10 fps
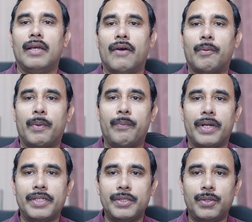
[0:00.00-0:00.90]
Our
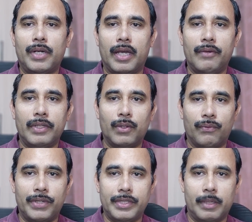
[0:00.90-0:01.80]
preparation should end with the
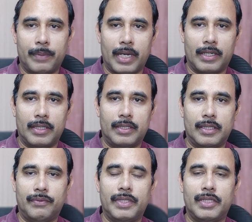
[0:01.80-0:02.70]
official practice
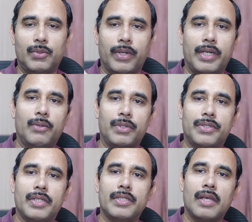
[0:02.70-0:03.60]
test, which is 20
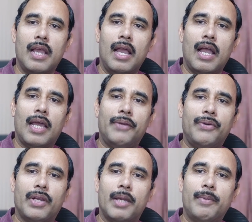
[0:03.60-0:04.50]
questions, and if you
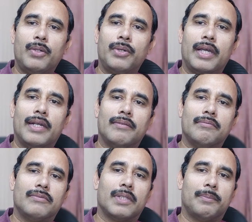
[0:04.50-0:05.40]
are able to get
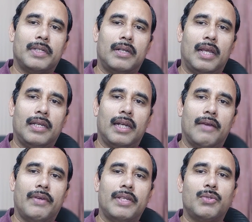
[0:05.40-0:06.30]
something like
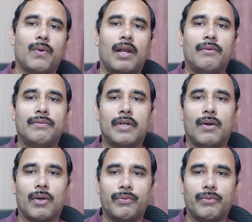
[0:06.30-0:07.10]
11, 12 out of